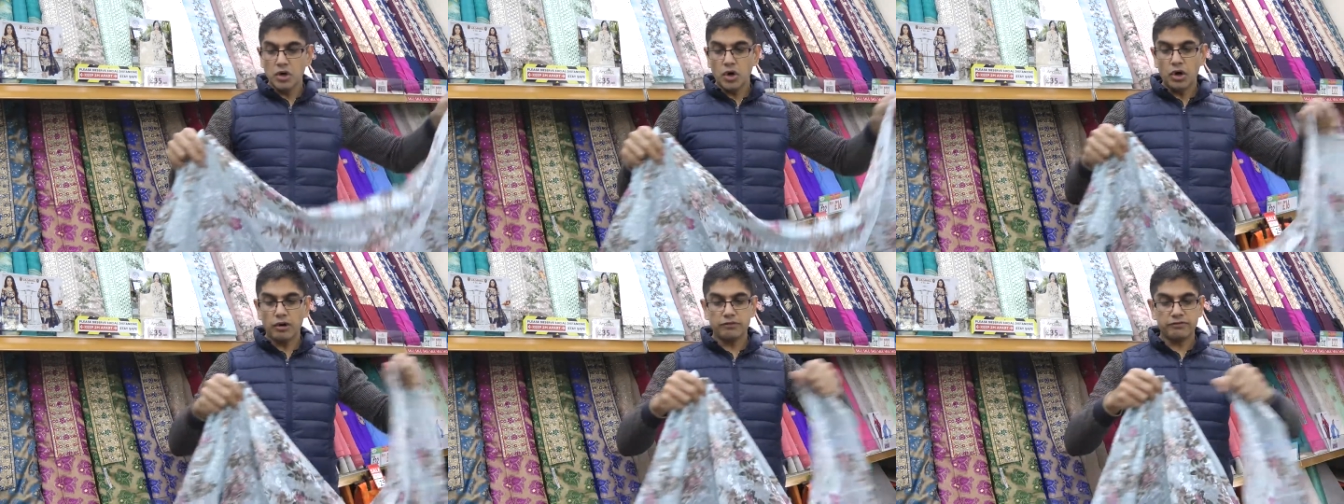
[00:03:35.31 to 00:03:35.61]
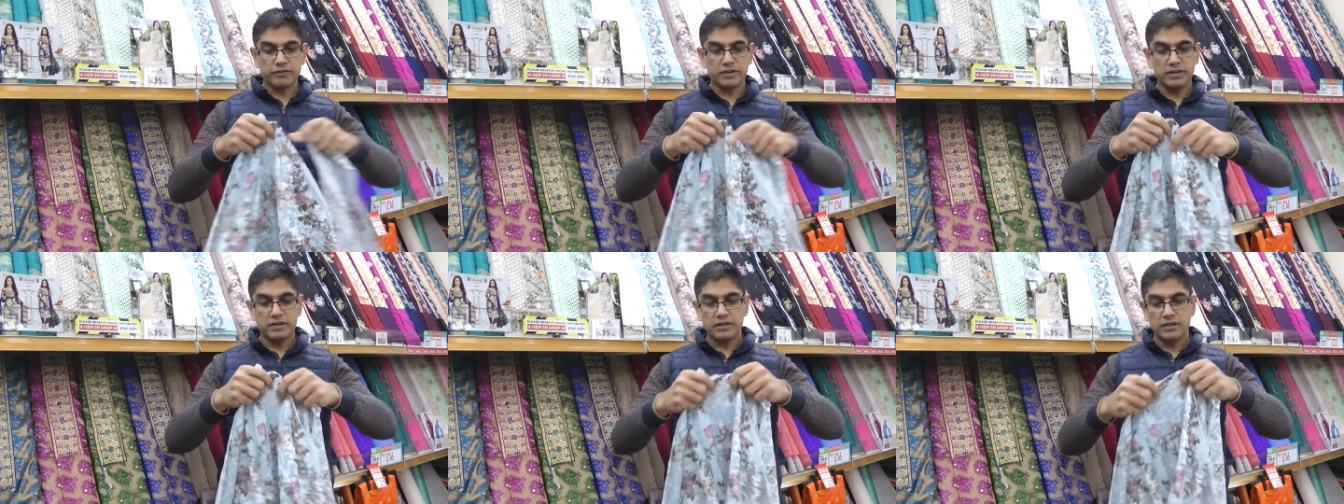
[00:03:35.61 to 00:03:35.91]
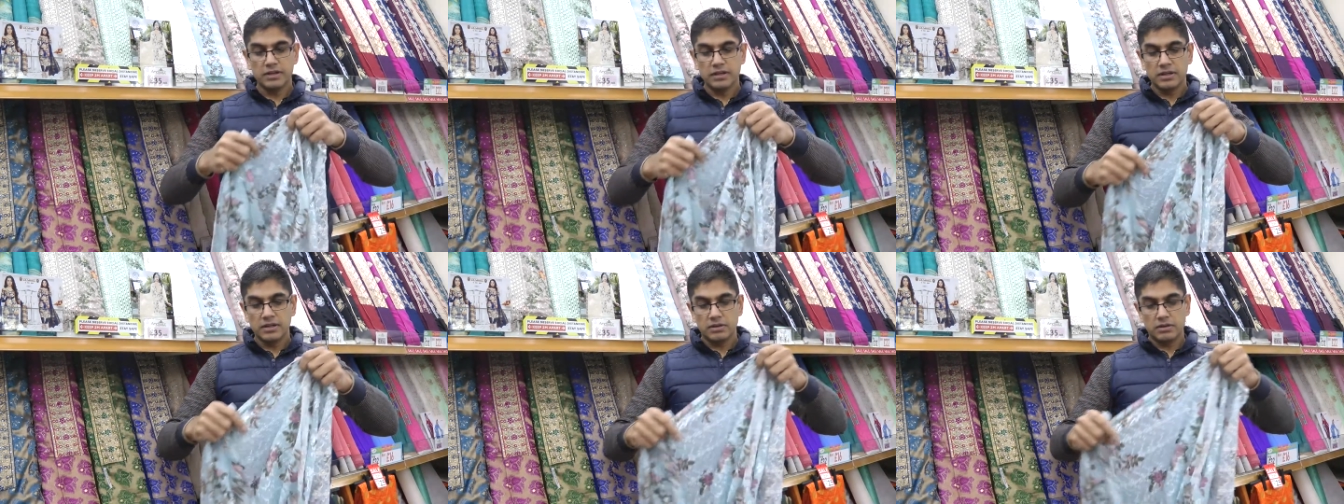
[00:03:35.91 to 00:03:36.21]
Often
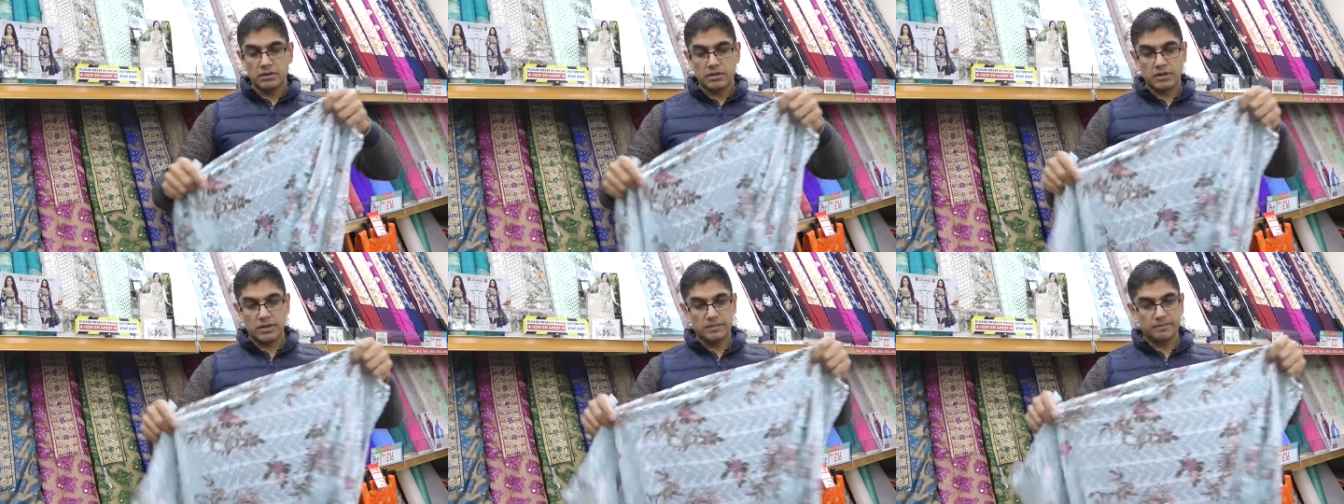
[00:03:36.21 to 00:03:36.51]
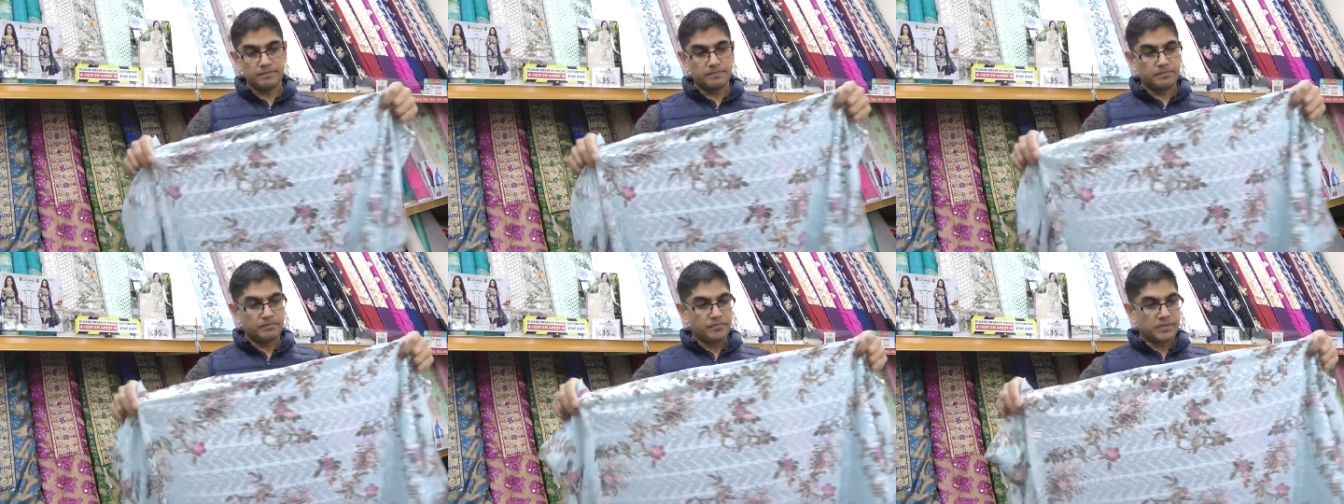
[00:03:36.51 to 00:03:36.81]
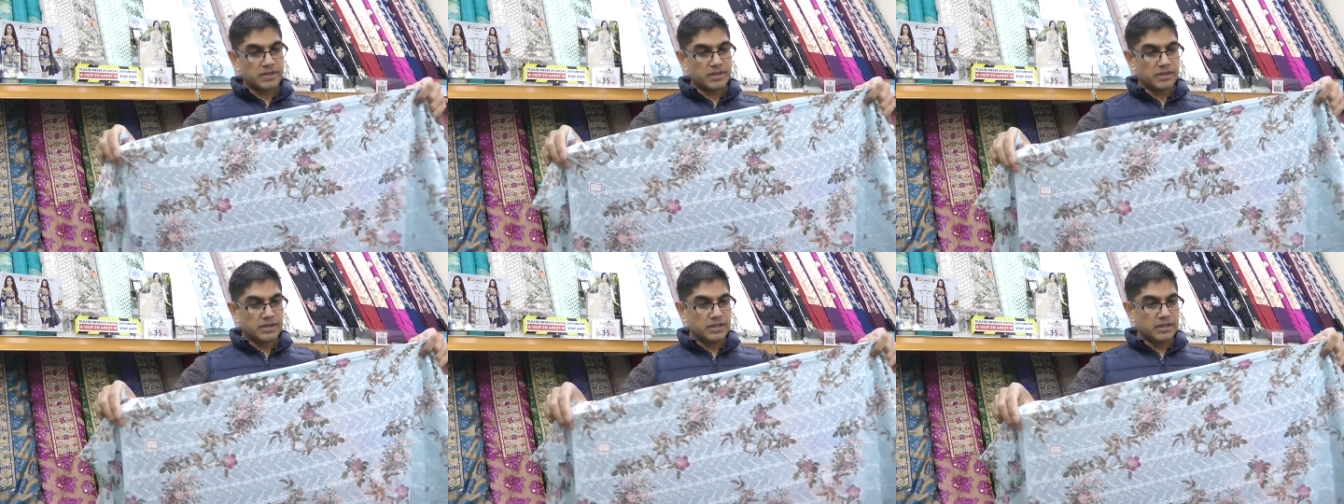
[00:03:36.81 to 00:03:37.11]

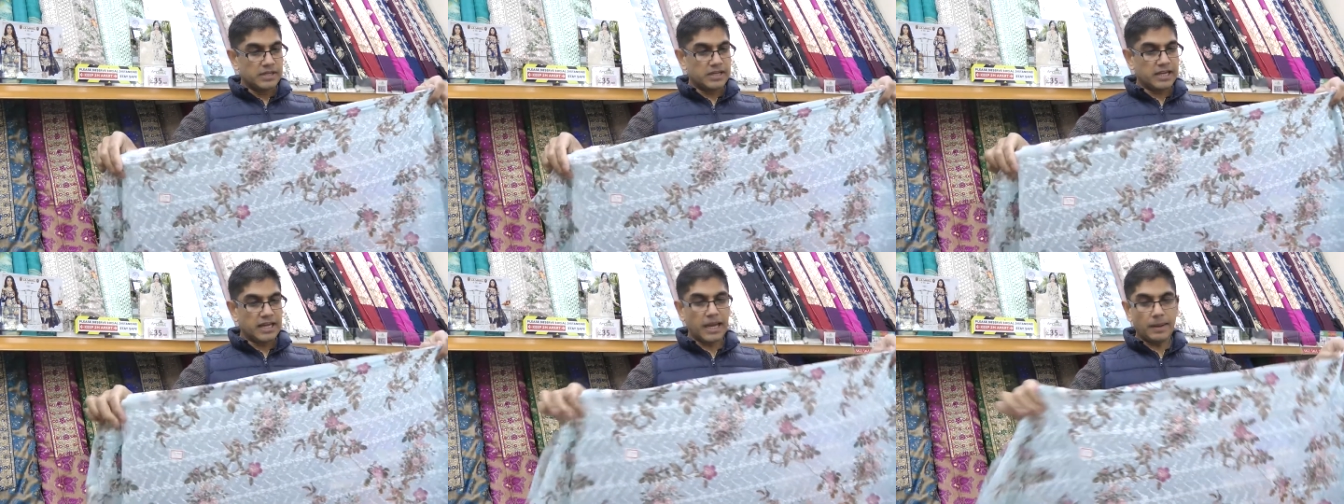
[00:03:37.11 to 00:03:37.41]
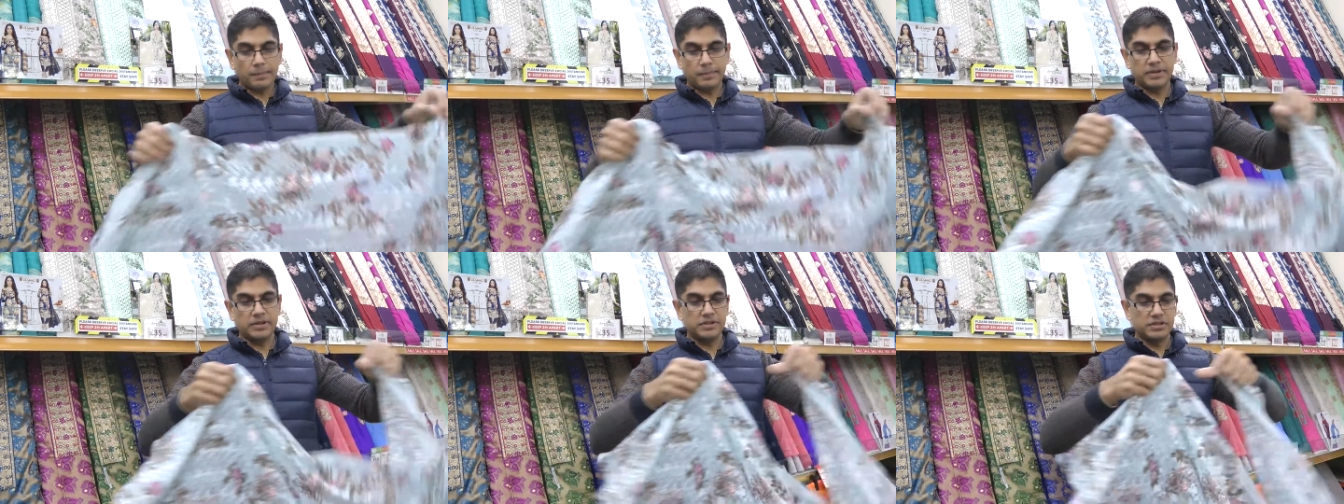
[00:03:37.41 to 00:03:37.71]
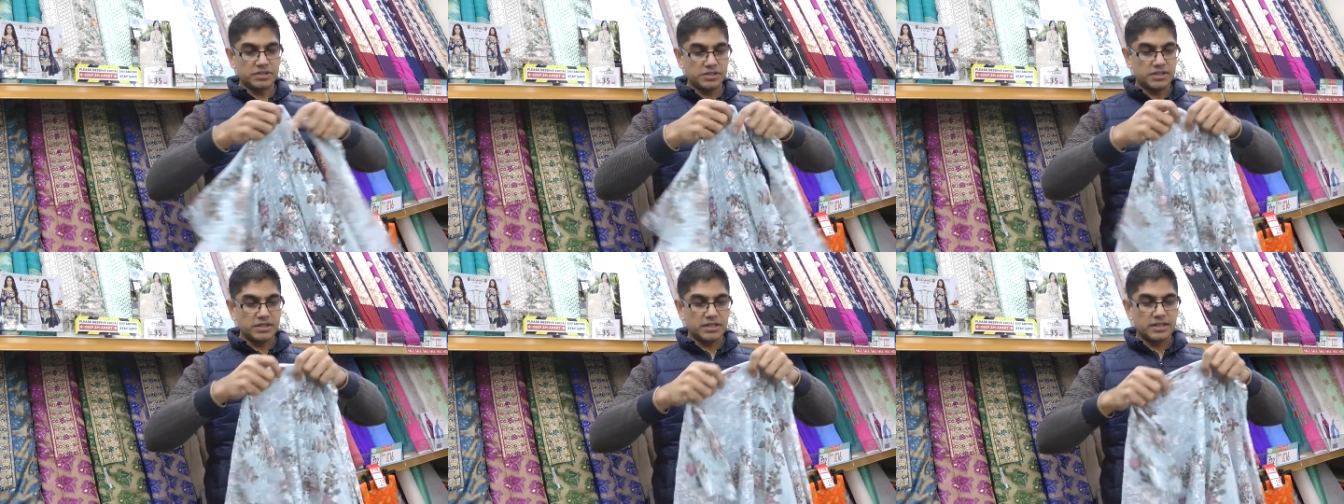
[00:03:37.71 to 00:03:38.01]
it
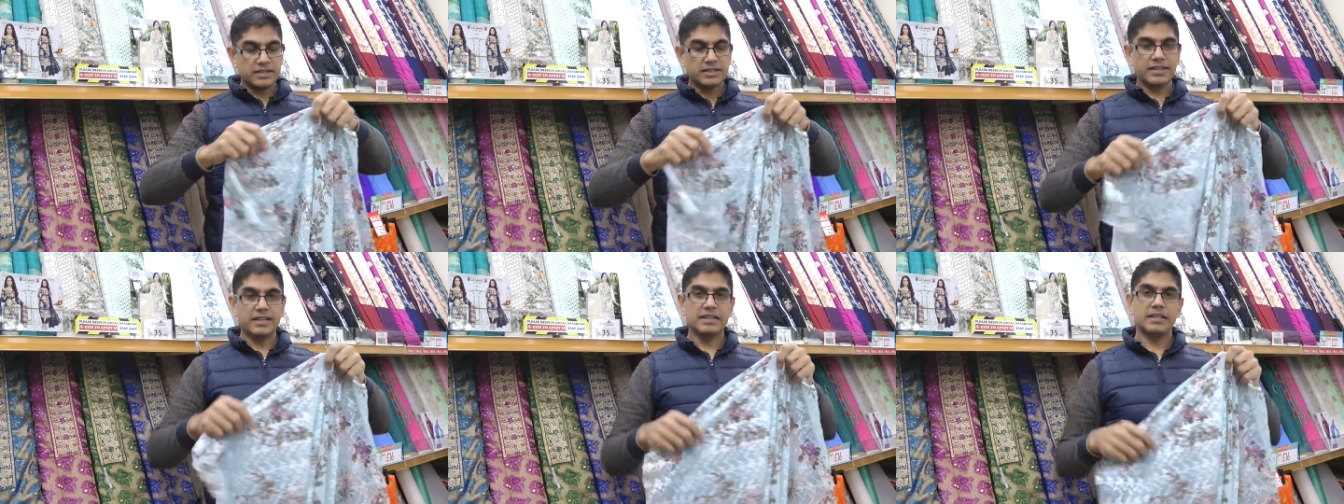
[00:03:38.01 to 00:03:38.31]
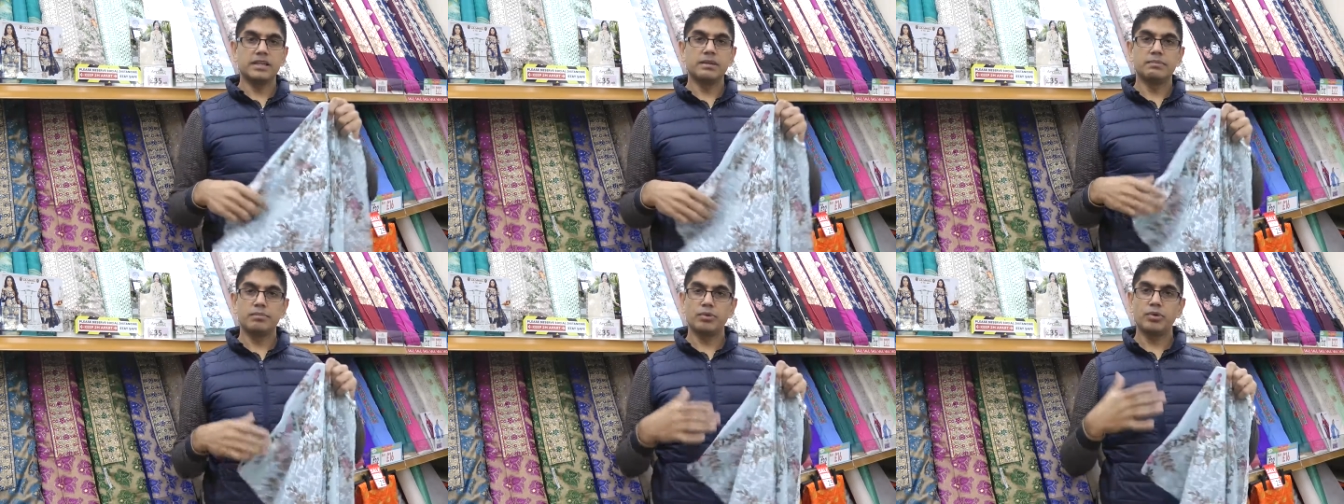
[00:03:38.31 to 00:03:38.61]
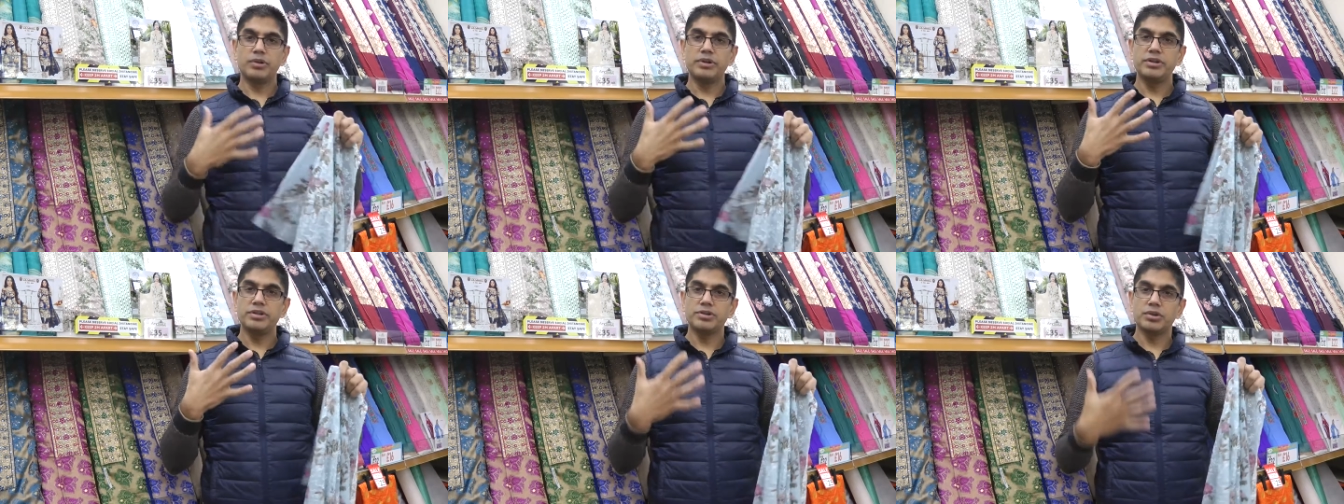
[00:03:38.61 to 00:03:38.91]
happens that the
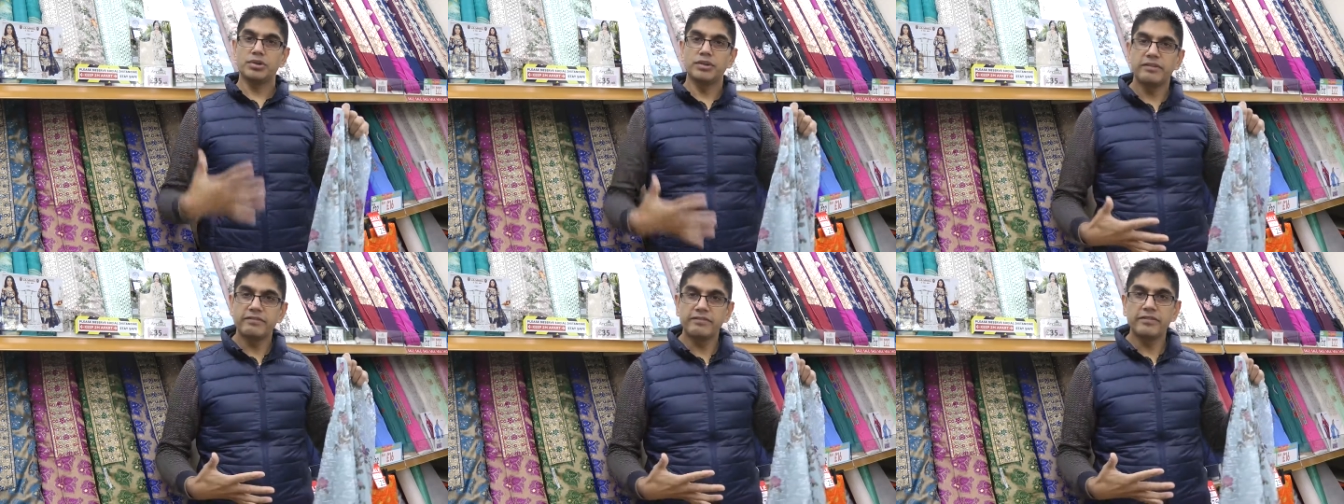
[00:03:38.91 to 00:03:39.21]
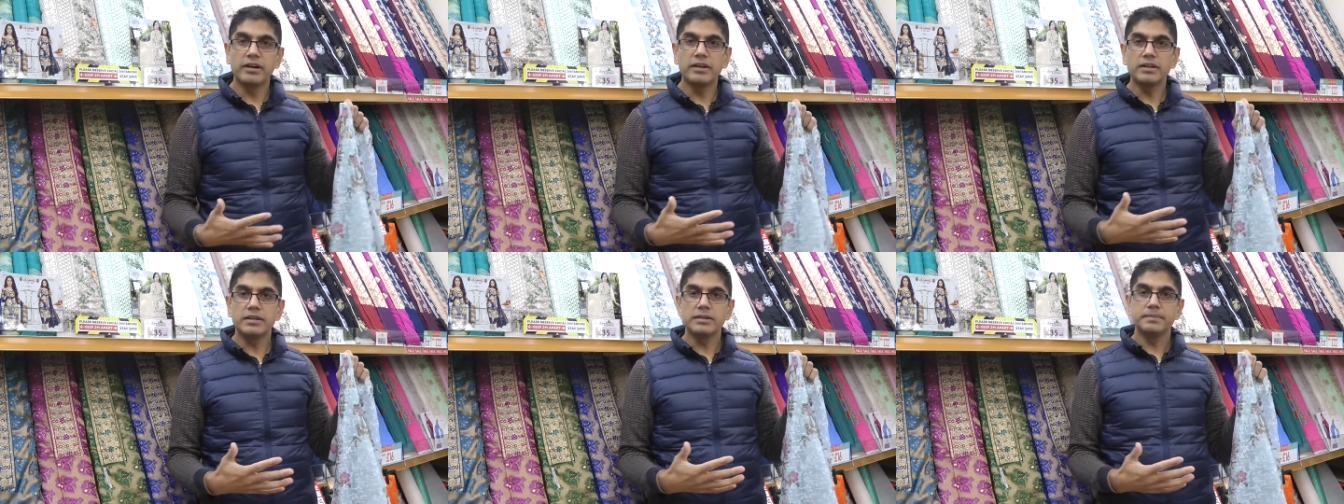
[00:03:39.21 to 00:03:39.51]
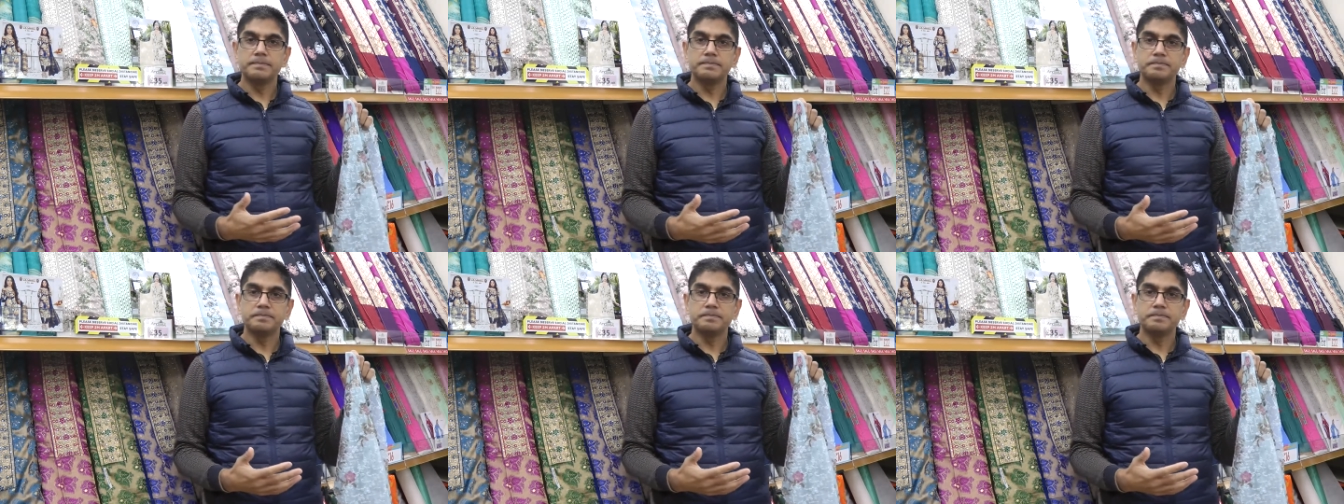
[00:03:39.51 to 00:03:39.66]
embroidery is on the front,